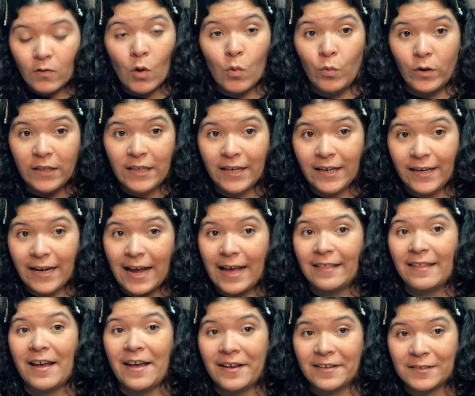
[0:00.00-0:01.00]
We didn't
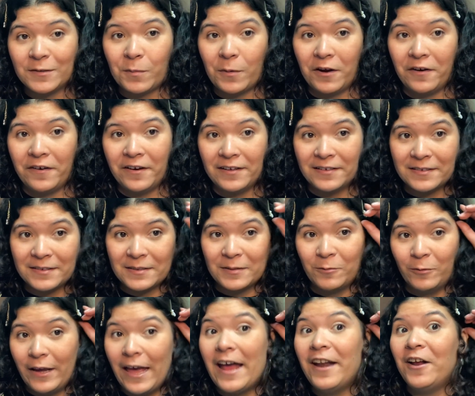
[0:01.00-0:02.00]
have that experience.
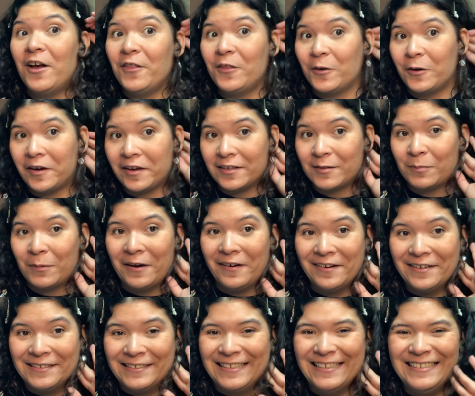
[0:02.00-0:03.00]
We had other
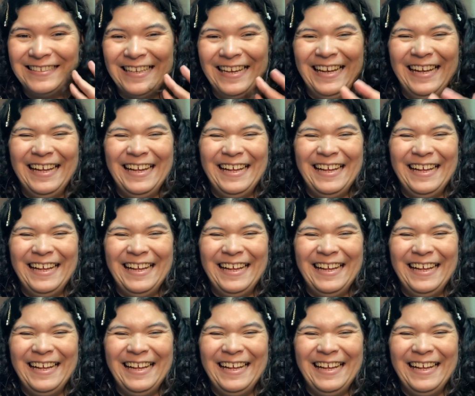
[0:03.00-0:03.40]
experiences.